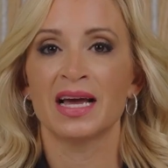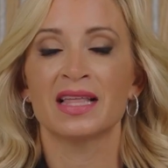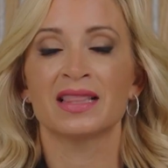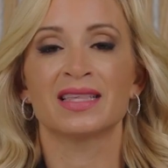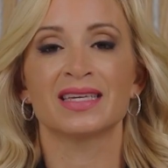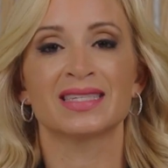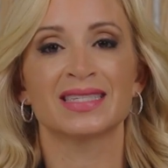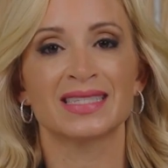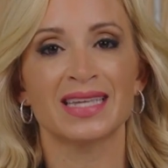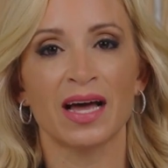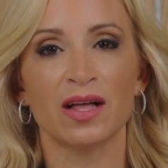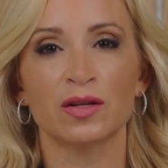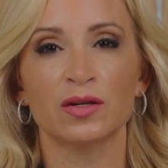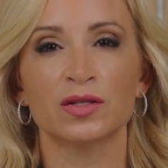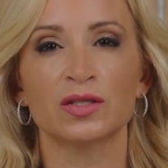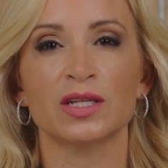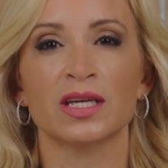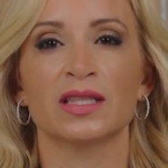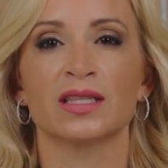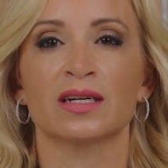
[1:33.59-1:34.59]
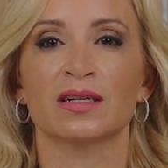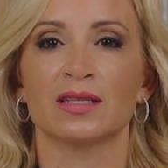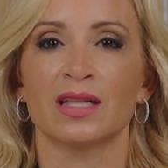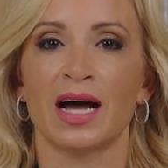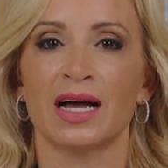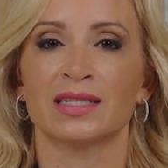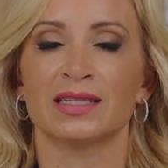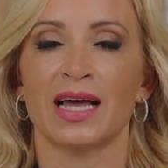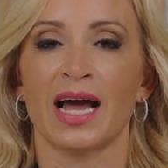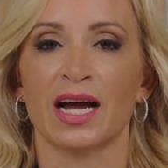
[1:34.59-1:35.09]
The sellers in the
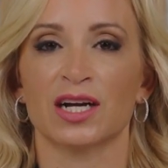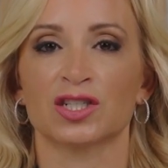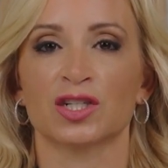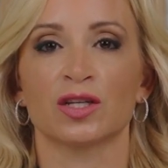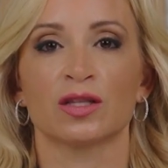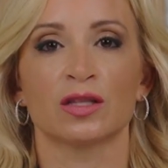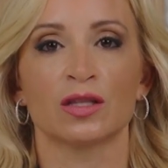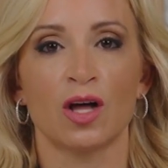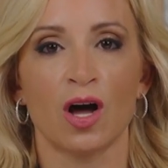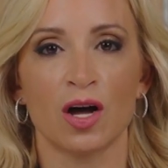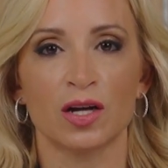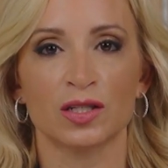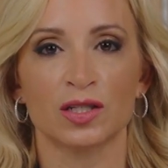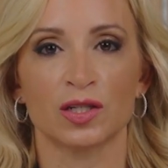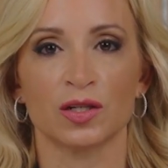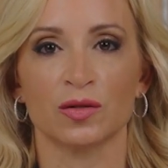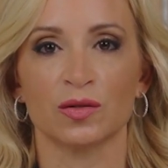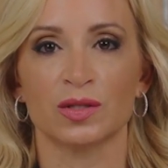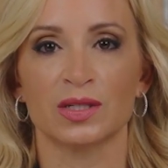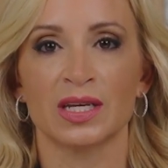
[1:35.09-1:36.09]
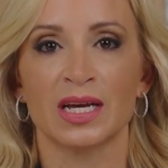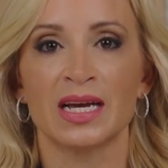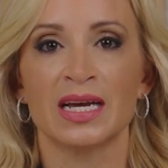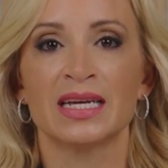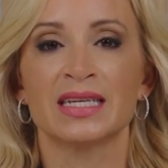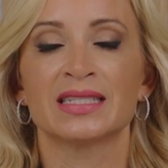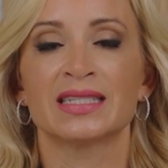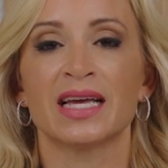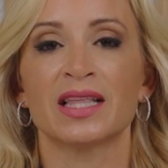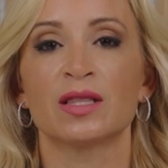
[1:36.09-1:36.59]
class action lawsuits
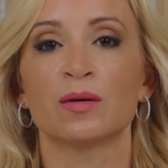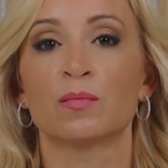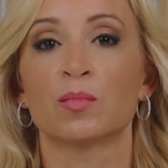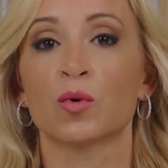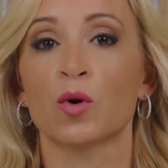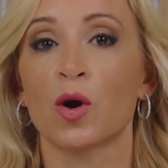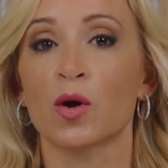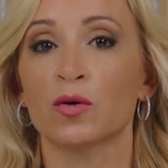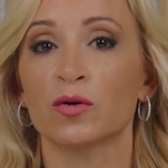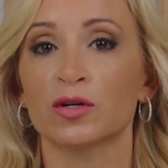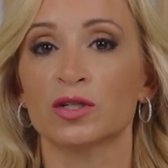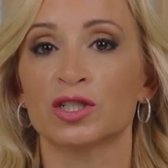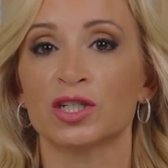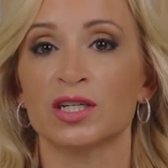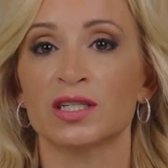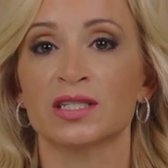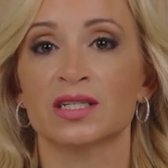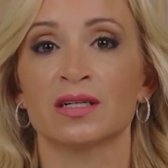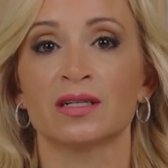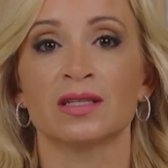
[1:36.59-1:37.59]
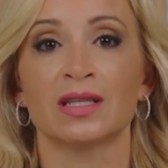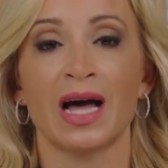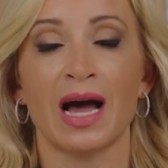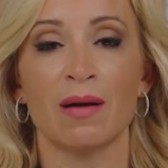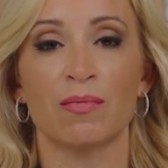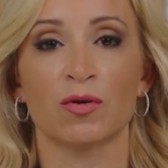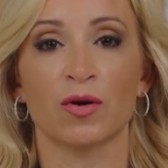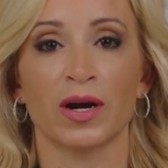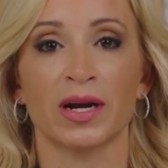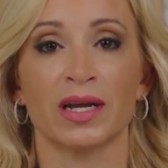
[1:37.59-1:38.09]
said the brokerages
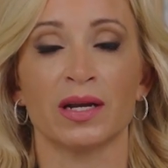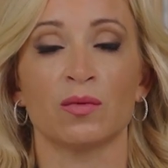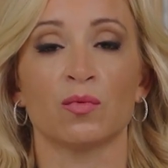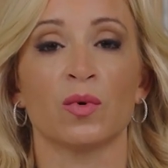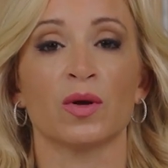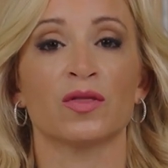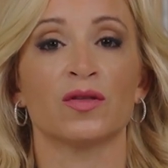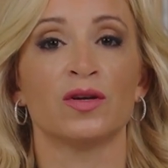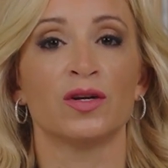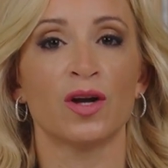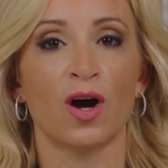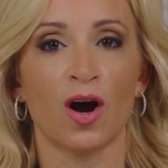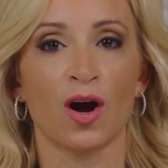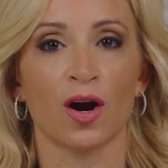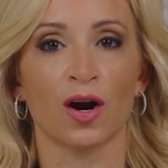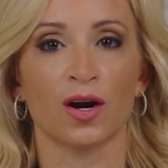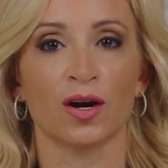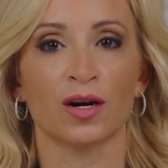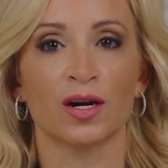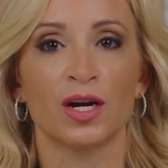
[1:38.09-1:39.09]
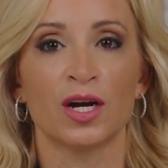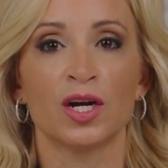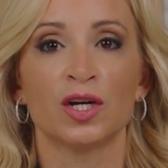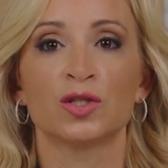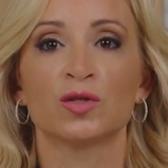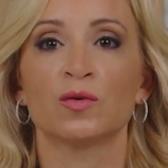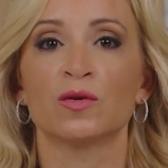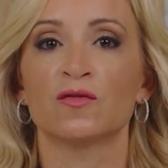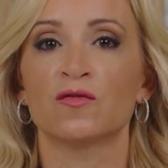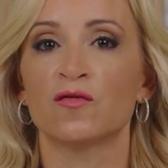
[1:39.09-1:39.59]
collaborated with NAR
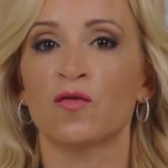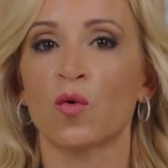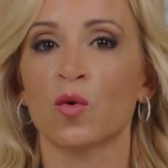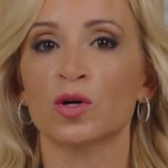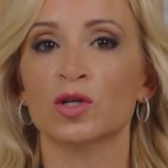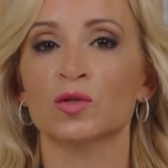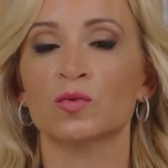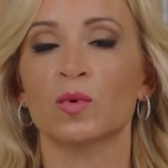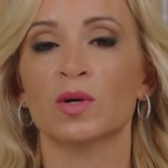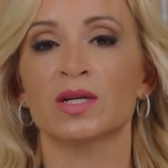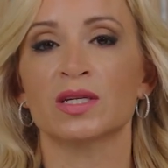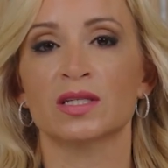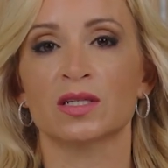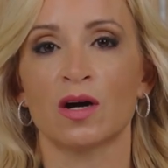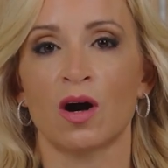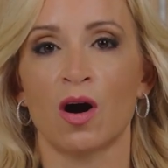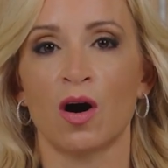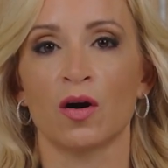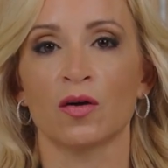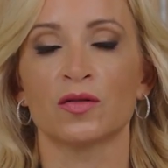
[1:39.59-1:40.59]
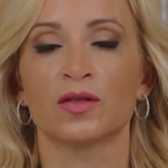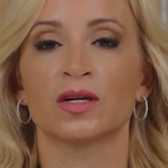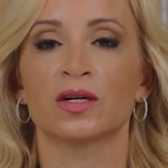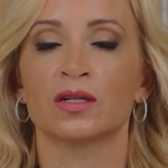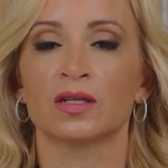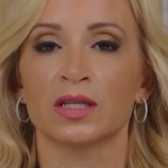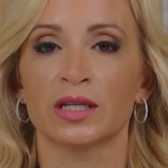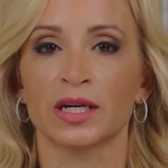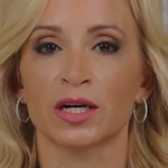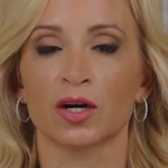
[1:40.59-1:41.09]
to enforce what is called the
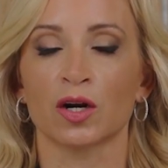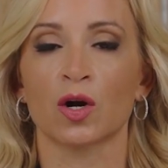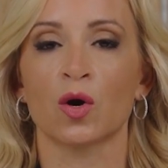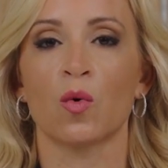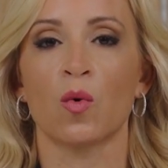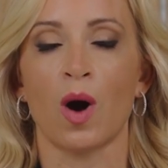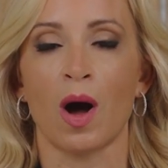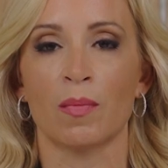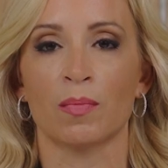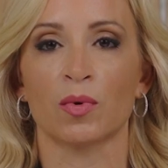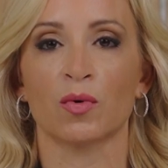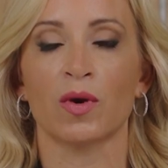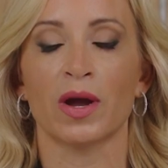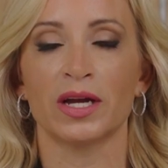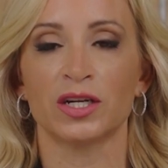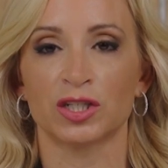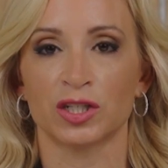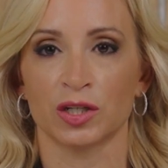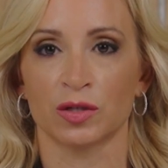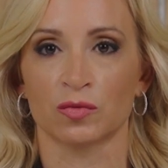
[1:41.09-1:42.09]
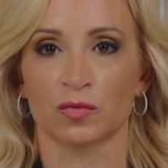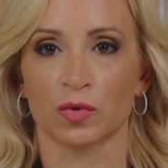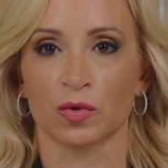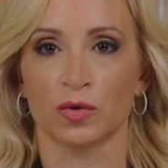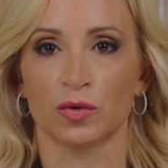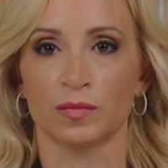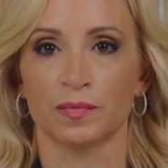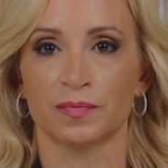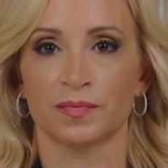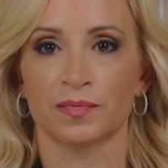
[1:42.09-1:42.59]
clear cooperation
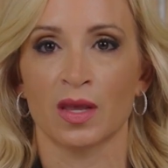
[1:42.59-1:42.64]
rule.